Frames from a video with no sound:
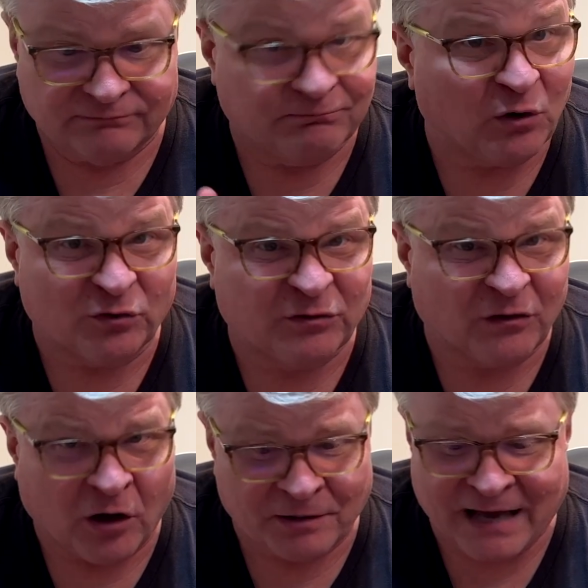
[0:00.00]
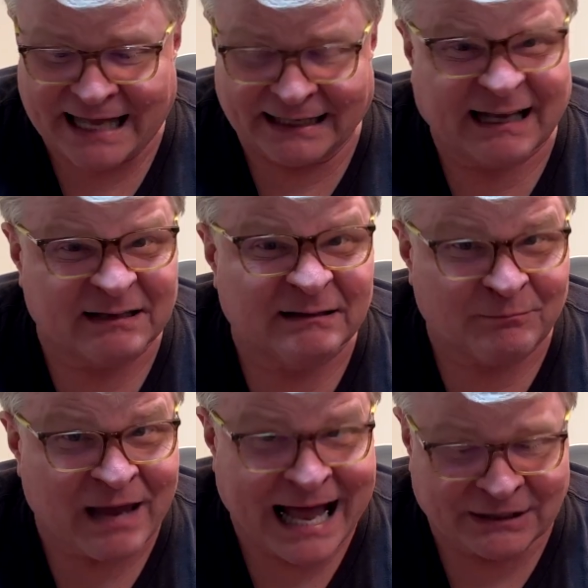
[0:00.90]
both automatic and
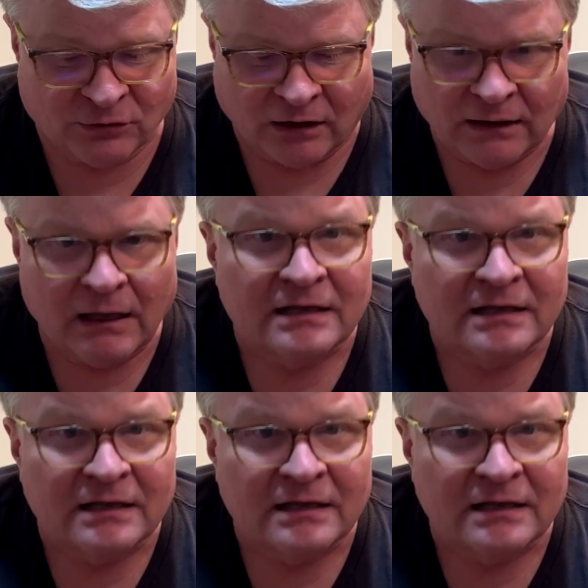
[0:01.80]
manual.